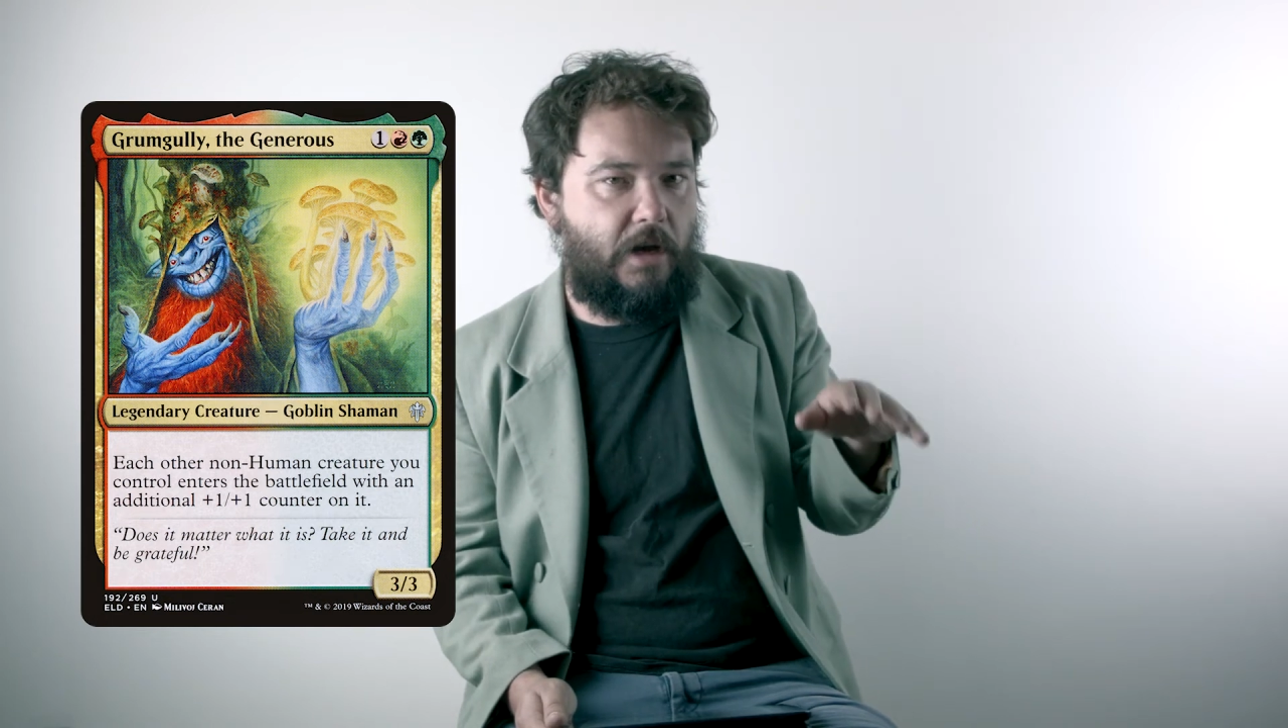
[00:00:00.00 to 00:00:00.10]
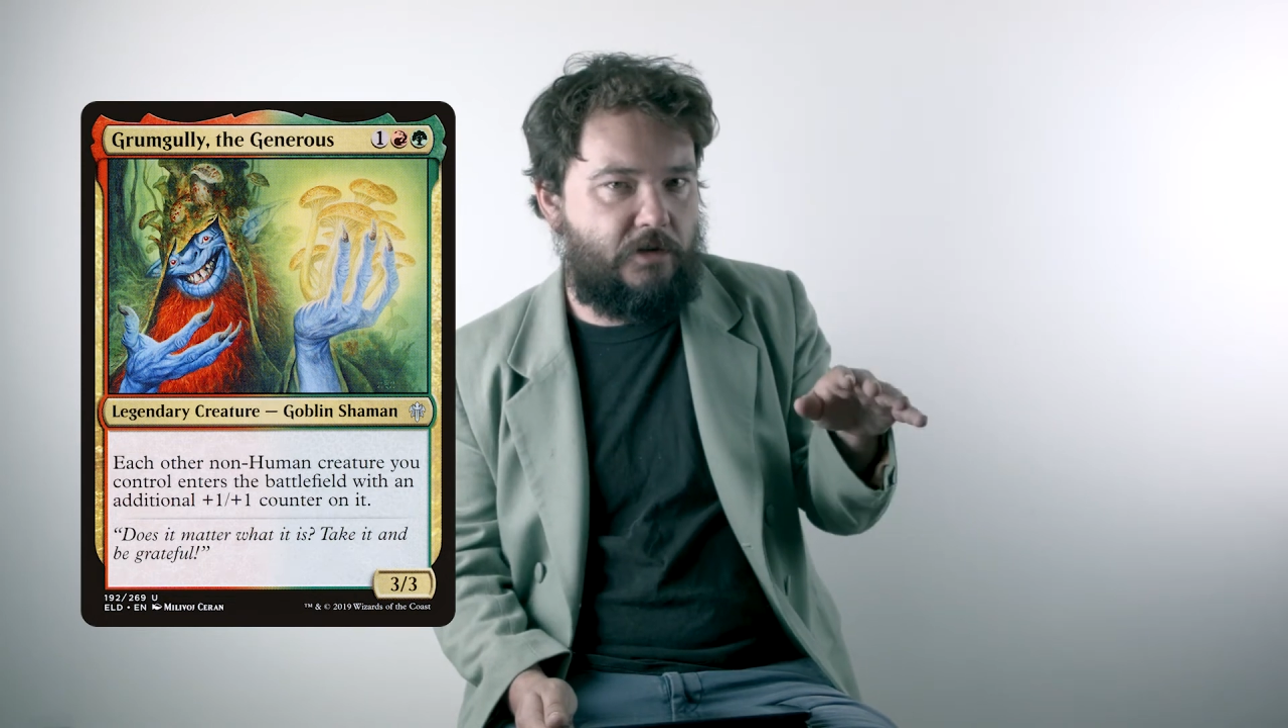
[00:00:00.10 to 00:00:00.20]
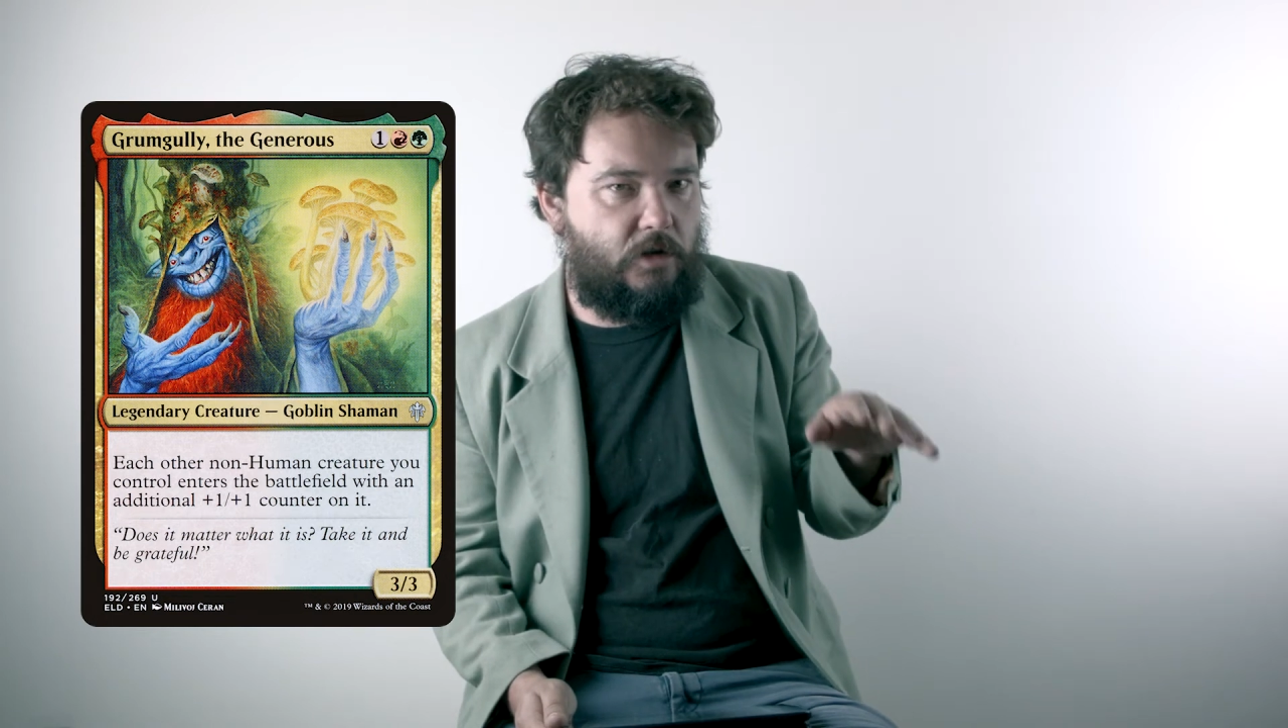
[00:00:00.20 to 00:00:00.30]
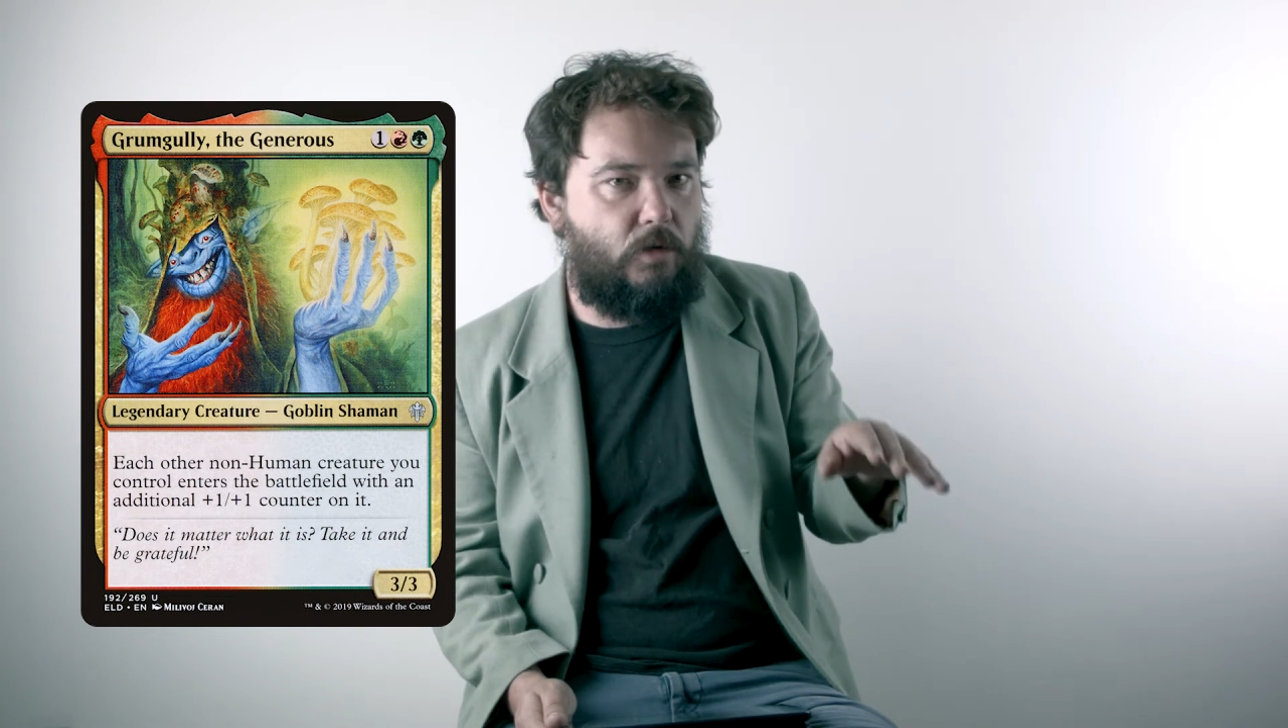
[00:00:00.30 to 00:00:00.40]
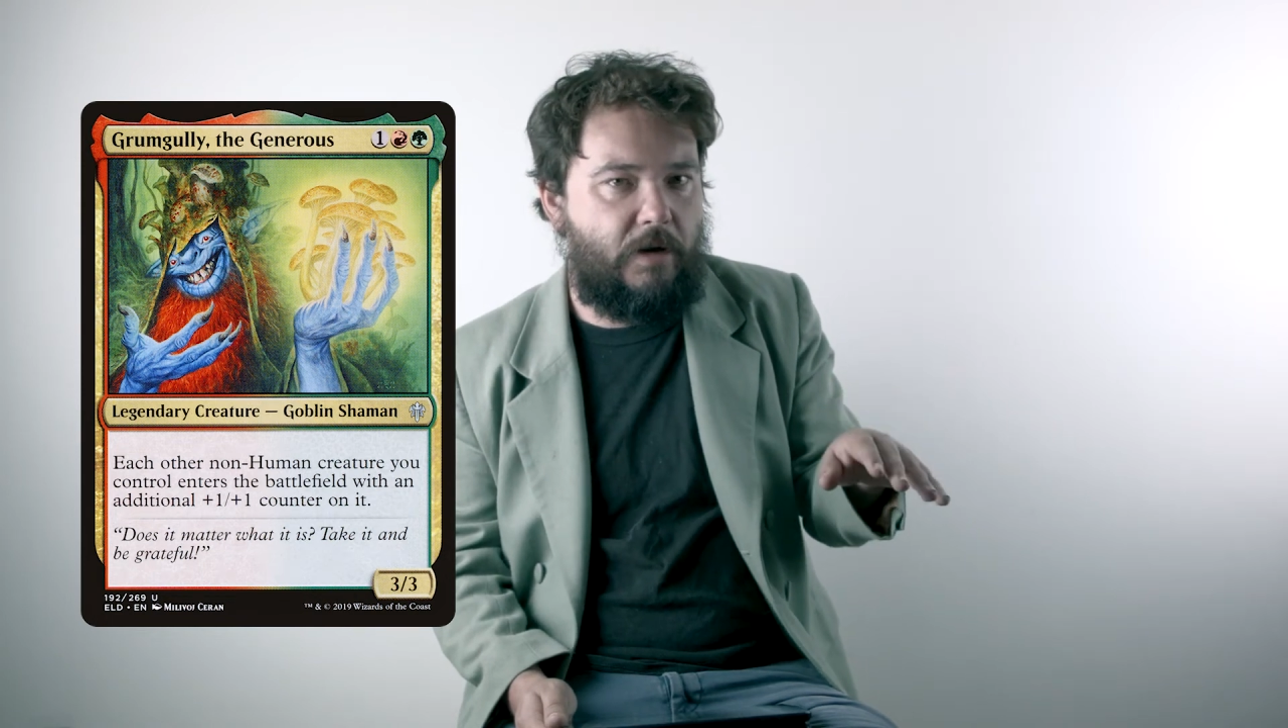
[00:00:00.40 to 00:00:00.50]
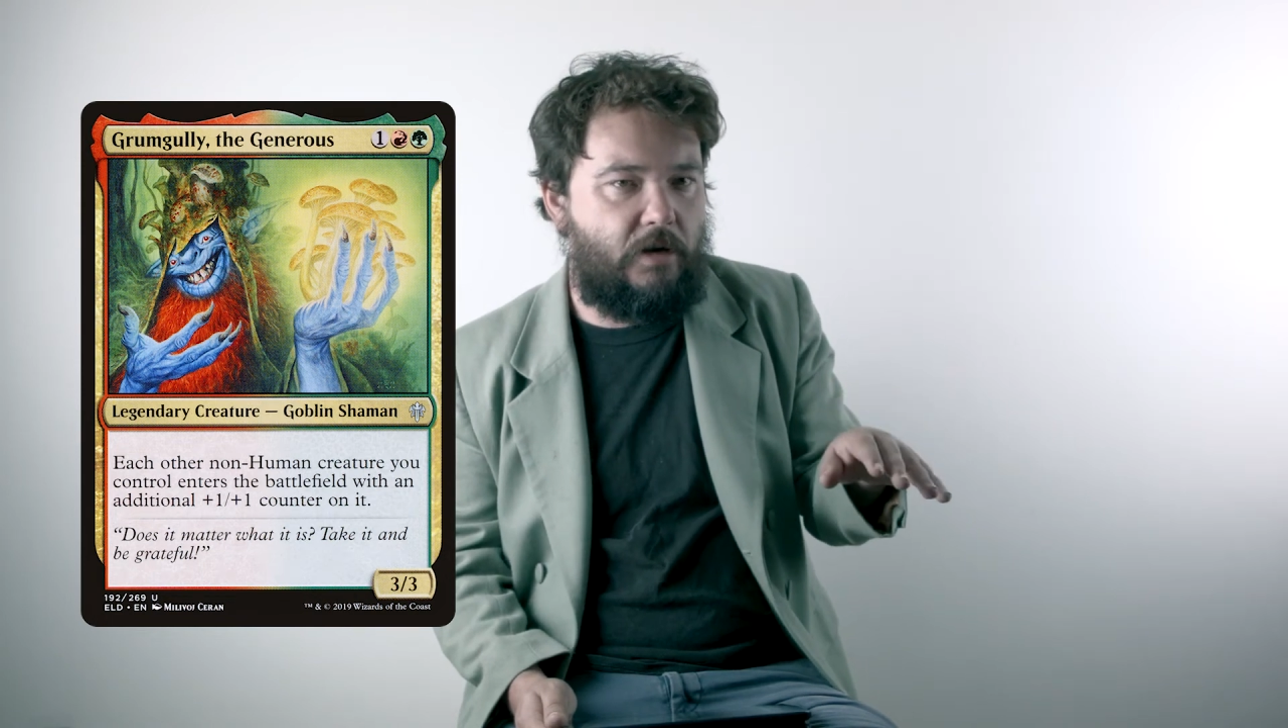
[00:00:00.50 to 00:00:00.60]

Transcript: actually quite